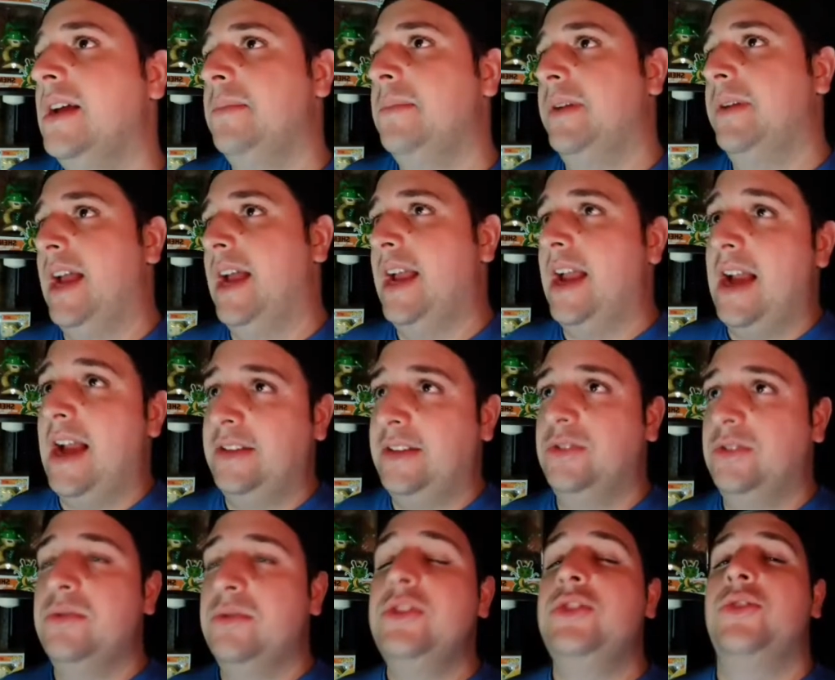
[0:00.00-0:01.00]
But I
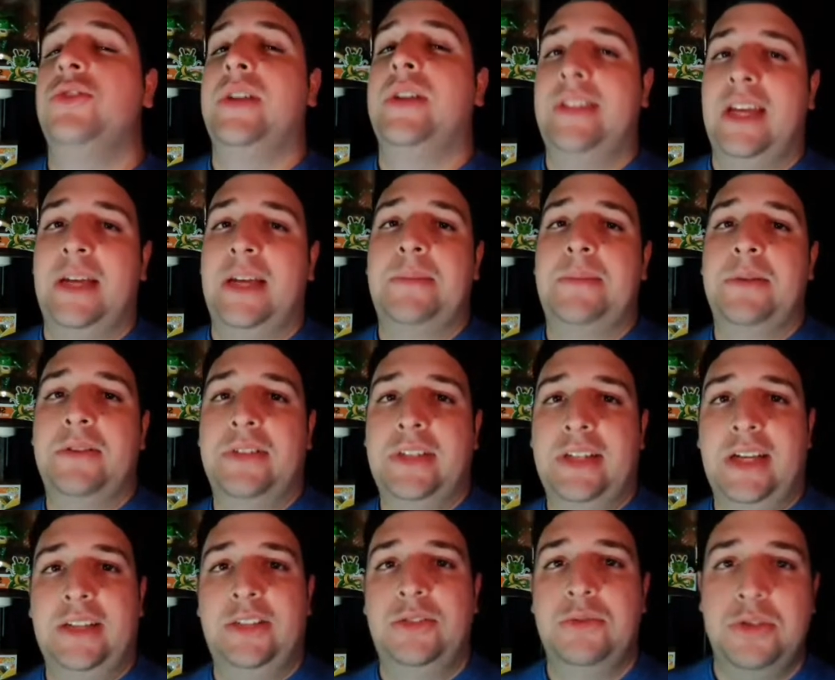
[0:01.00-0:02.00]
do enjoy deck
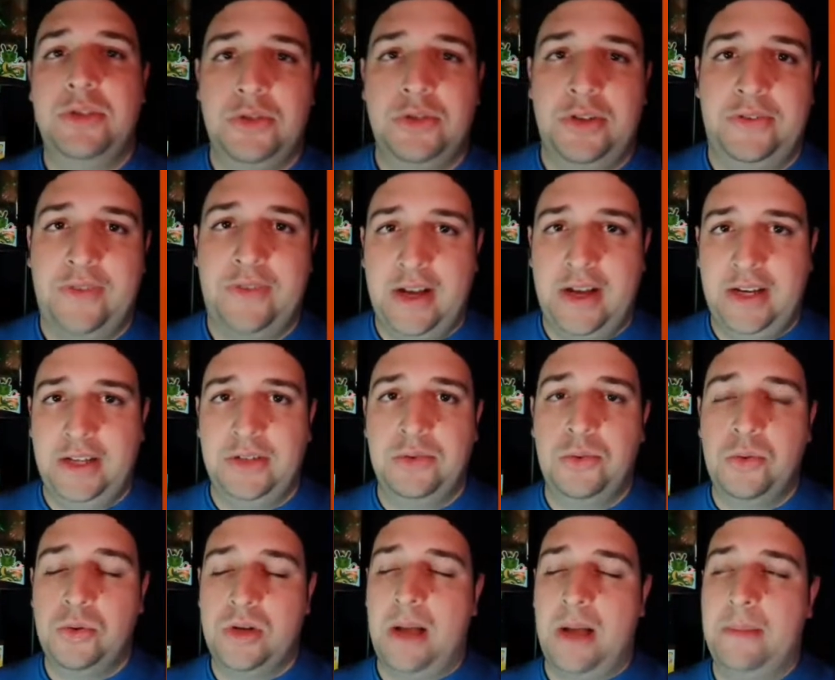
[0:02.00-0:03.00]
building. I do enjoy finding
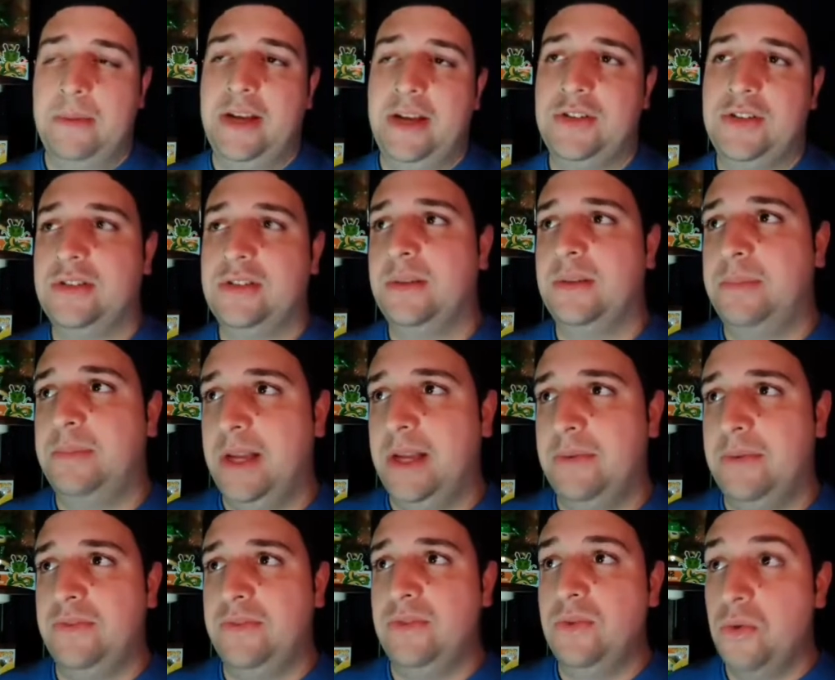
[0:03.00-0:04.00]
cool combinations to play
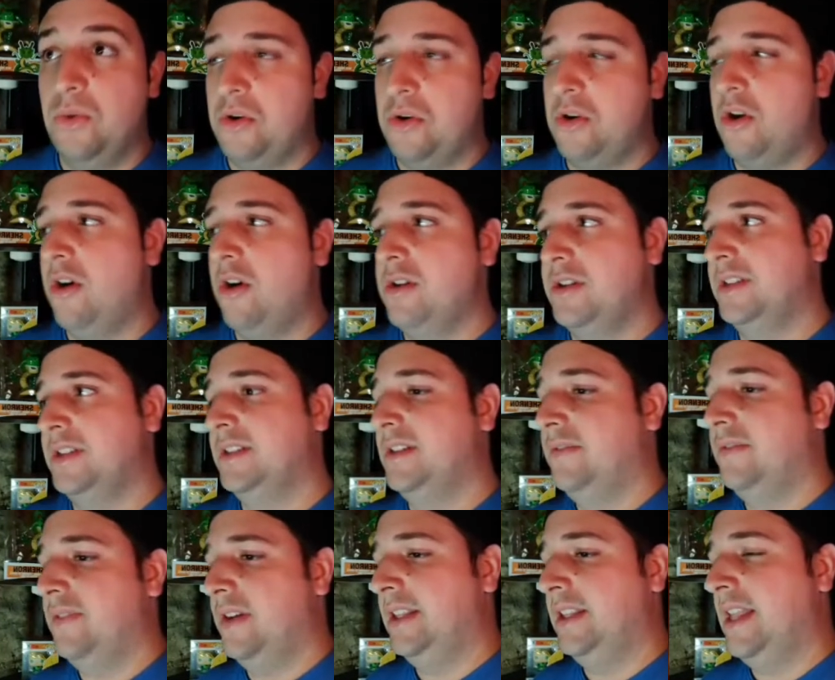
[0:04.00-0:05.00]
with newer cards and
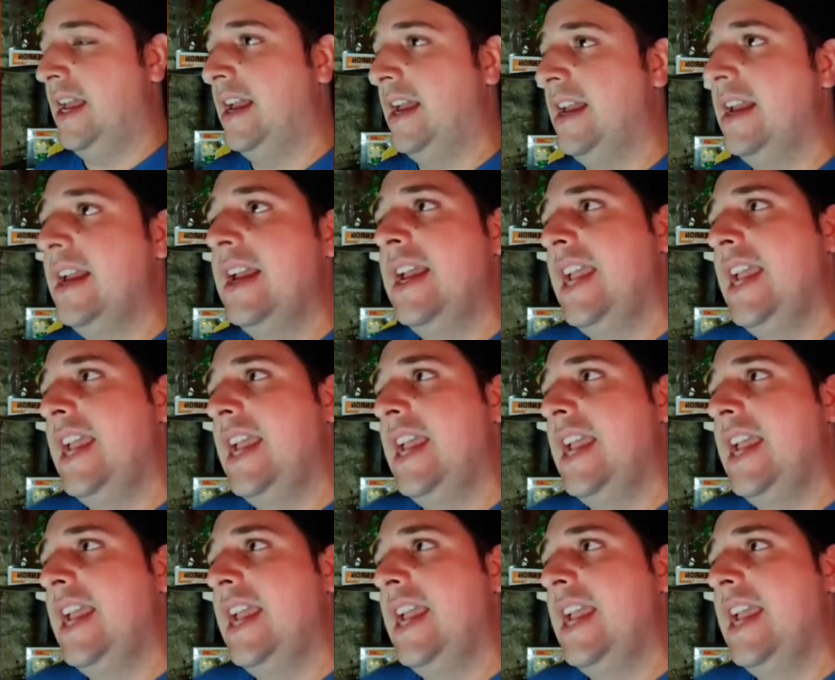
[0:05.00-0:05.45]
stuff like that.